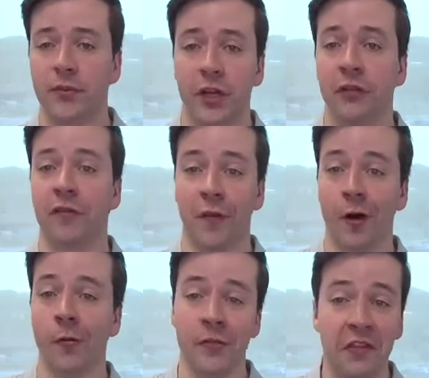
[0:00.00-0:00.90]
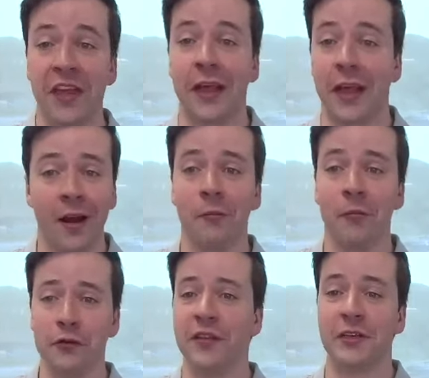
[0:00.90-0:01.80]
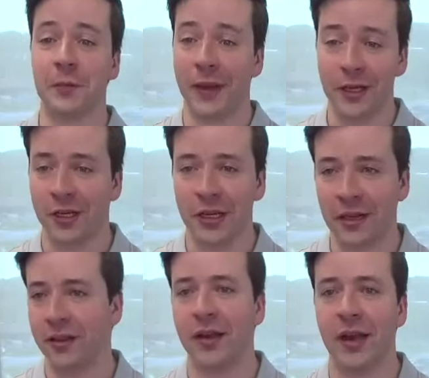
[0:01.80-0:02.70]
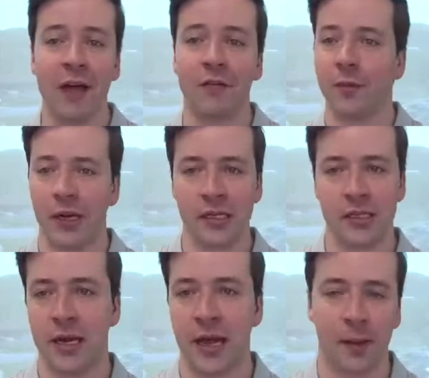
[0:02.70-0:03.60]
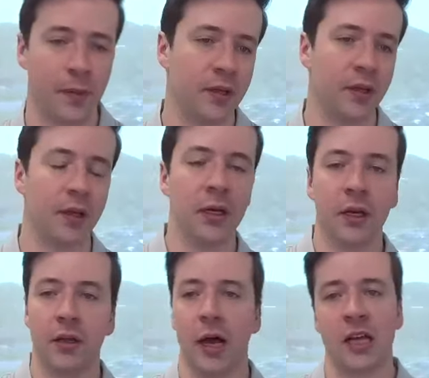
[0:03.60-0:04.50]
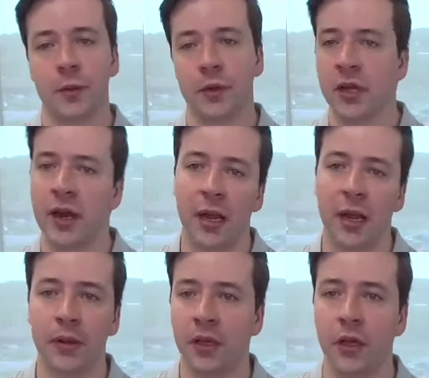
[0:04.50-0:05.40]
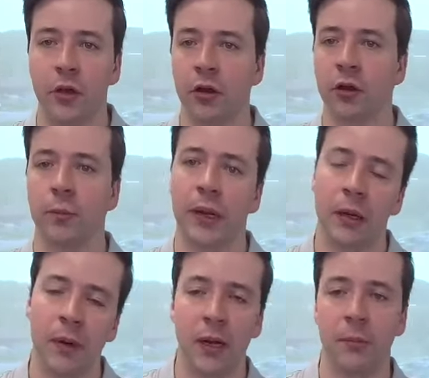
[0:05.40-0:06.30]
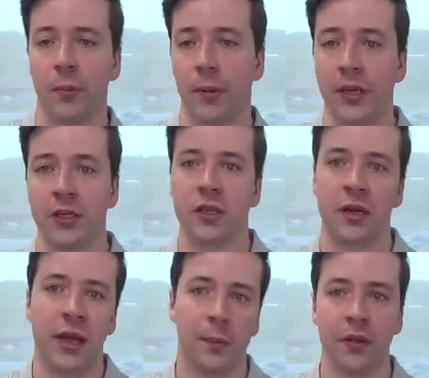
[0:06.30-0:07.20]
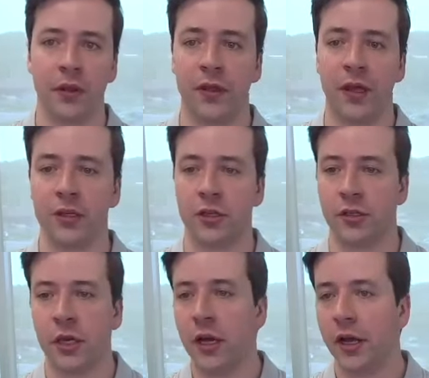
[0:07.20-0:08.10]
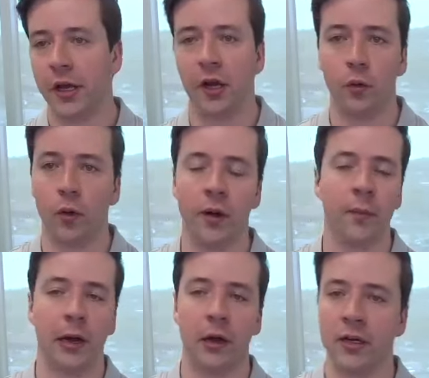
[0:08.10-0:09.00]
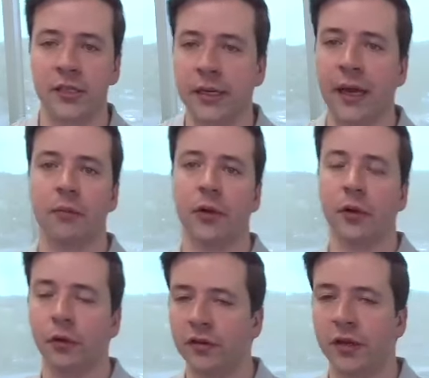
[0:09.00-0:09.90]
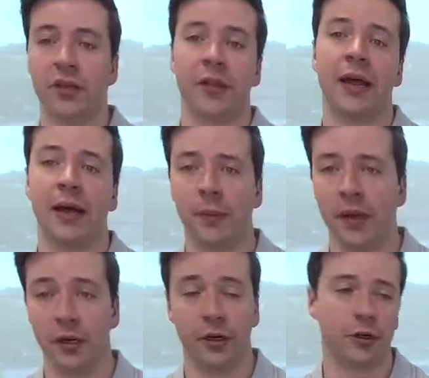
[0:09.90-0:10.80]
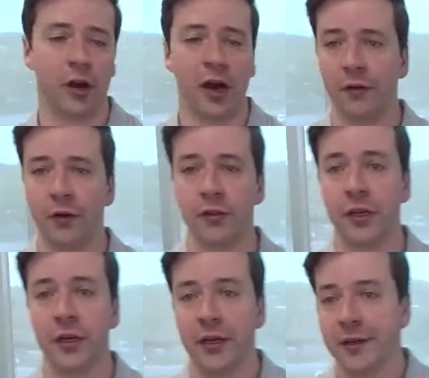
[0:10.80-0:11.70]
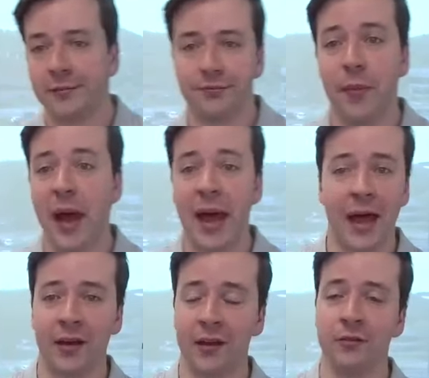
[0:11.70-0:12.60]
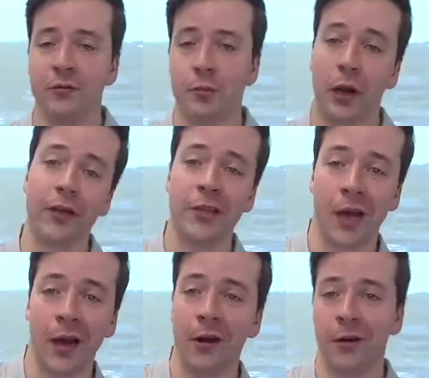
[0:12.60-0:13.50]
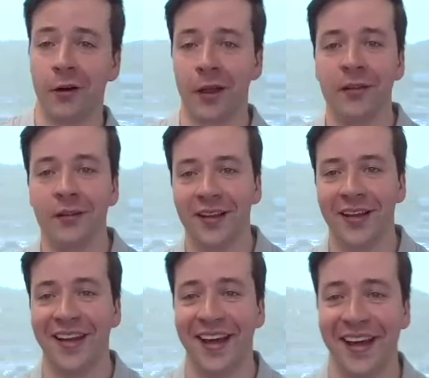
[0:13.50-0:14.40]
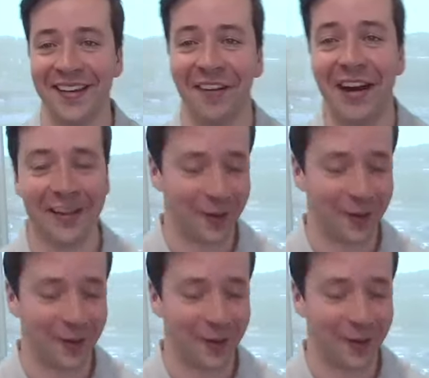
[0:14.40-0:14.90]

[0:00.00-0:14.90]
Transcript: confirm that they cannot move this patient, and then everybody's unhappy. The hospital's unhappy that you couldn't pick them up. The patient's unhappy that they just, you know, were embarrassed and got moved and nothing happened, and your driver's mad and probably tired and ready